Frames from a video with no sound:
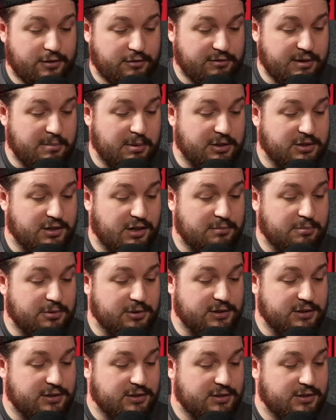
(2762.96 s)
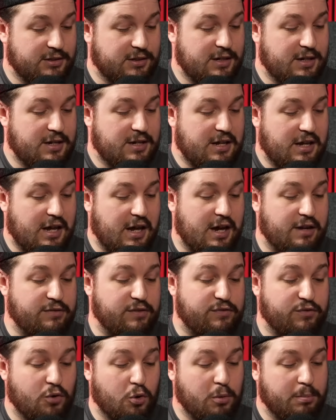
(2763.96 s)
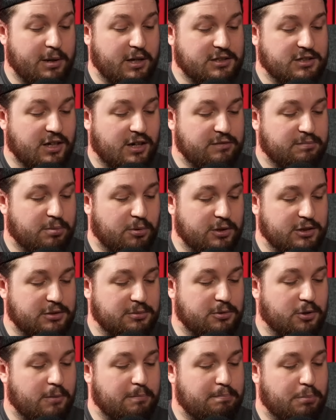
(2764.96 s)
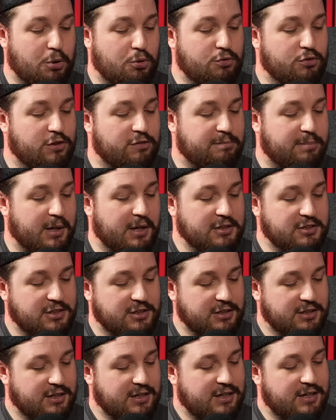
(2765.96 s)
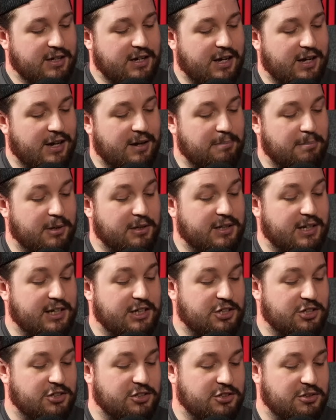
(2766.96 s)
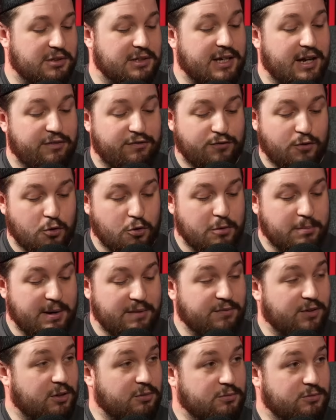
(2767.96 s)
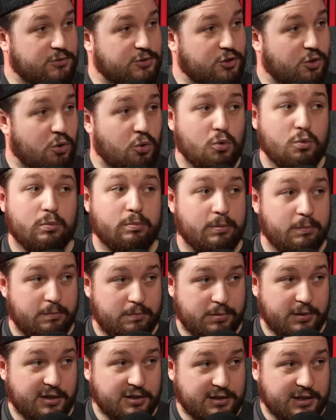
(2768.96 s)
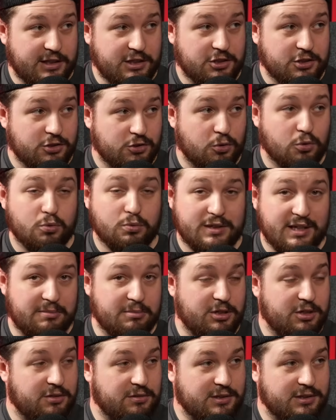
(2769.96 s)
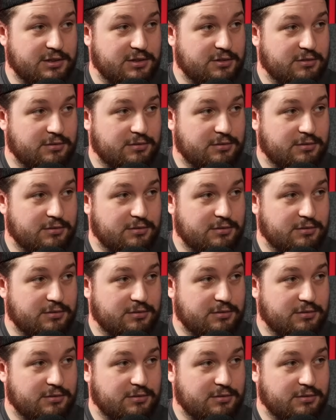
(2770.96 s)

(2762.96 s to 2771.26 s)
blood type points. Okay. For 4 blood type points, we've got Boon of Blood. Blood Legions unit get 4 up invul. So all Blood Legions, so all demon units.